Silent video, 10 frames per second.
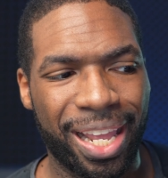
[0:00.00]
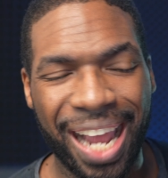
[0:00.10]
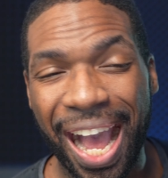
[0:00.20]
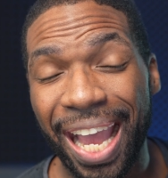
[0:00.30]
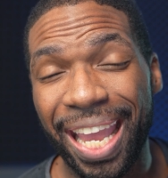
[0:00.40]
And
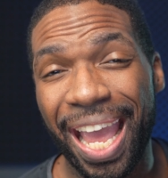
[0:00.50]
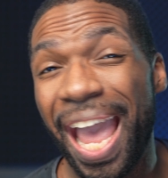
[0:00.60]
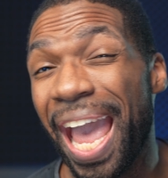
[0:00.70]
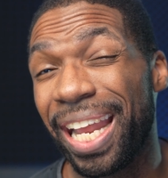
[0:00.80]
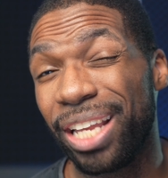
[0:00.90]
I
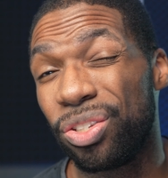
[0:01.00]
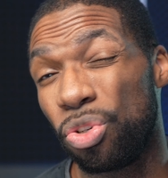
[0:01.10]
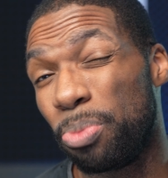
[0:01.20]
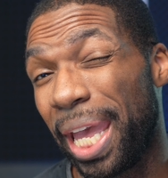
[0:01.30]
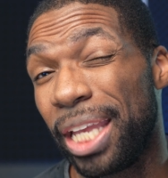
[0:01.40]
had a
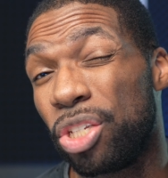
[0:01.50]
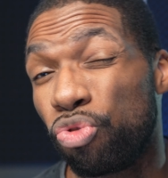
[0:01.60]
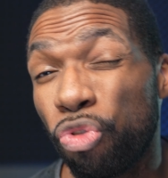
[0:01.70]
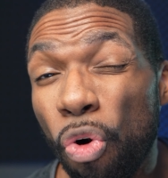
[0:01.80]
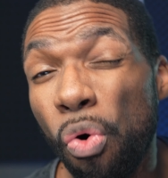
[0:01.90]
Zoom
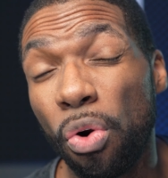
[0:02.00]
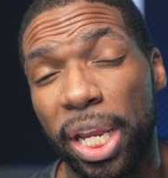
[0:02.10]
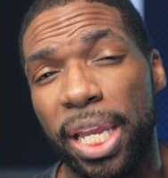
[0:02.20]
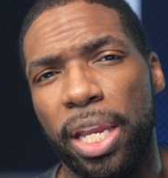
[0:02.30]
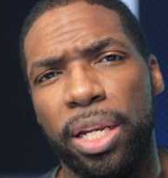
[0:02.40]

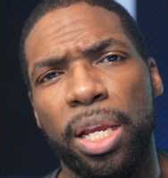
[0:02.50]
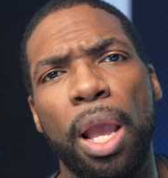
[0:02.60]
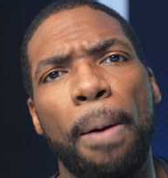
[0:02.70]
H4N,